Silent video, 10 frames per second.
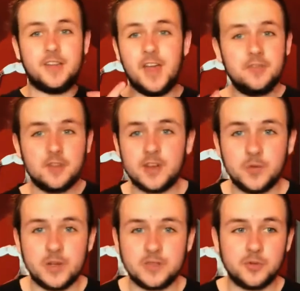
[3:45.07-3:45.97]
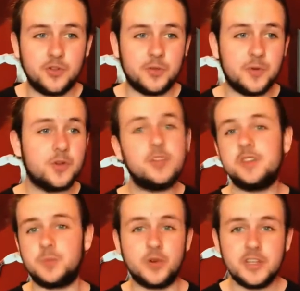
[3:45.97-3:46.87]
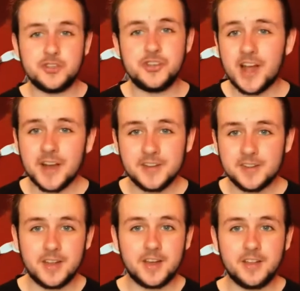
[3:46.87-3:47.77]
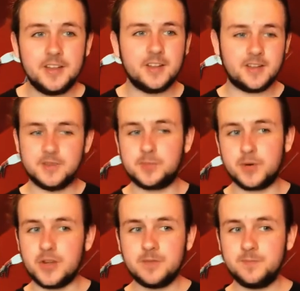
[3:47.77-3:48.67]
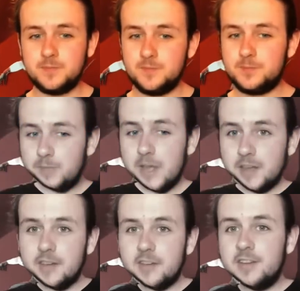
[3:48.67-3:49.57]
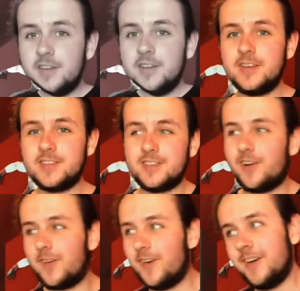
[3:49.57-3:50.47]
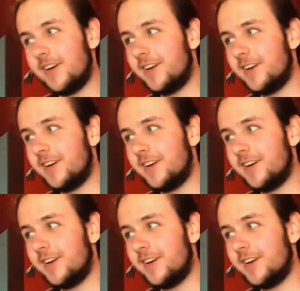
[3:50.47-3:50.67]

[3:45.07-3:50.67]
definitely weighs more than a bird. He's a pretty jacked guy, like, he's pretty big, so